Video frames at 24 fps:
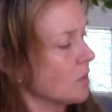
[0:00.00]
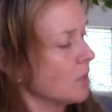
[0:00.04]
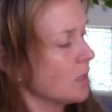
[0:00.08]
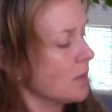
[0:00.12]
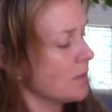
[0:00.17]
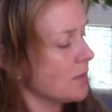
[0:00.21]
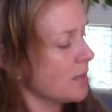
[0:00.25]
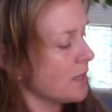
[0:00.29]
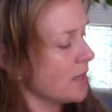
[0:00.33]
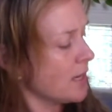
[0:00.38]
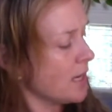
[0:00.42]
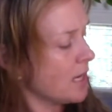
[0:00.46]

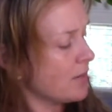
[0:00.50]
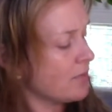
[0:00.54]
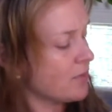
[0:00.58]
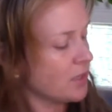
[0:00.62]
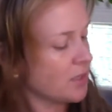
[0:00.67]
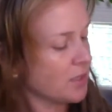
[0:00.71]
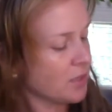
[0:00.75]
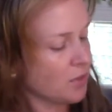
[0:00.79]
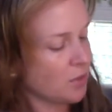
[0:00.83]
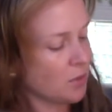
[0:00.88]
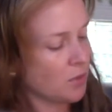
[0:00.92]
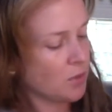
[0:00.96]
And then I have a
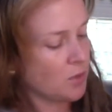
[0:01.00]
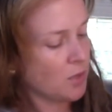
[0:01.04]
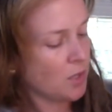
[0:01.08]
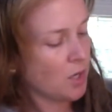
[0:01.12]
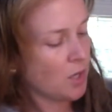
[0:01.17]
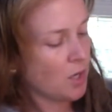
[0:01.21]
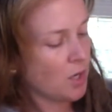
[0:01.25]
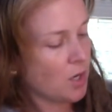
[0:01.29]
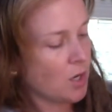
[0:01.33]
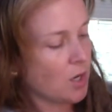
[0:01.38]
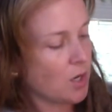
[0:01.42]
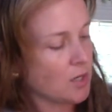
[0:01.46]
little
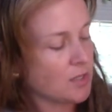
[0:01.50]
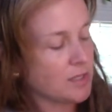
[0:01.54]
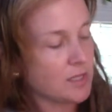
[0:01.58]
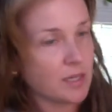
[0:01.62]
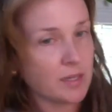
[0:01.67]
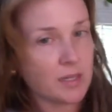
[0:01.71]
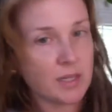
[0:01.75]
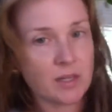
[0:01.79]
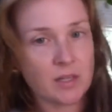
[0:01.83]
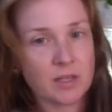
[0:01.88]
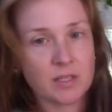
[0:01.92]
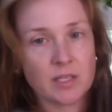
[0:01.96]
heart
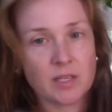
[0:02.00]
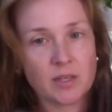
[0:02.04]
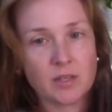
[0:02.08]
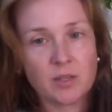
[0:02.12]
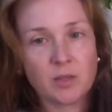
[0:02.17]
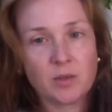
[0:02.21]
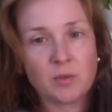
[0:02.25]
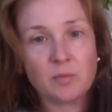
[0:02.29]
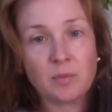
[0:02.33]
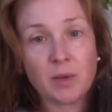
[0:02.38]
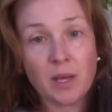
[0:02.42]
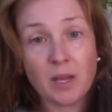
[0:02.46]
down here to tell
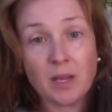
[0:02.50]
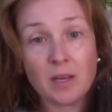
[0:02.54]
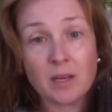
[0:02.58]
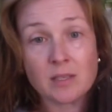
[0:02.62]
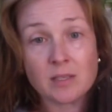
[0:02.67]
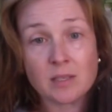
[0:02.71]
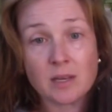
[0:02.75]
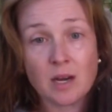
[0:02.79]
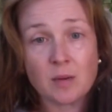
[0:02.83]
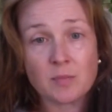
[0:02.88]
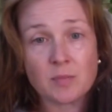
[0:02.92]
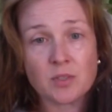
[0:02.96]
you paint
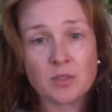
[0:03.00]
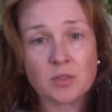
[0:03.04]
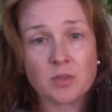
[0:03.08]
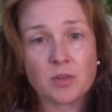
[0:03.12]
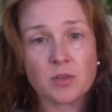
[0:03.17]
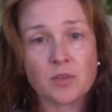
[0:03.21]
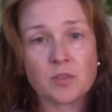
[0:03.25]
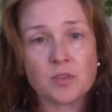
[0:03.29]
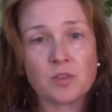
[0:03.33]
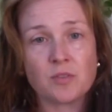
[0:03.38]
is optional.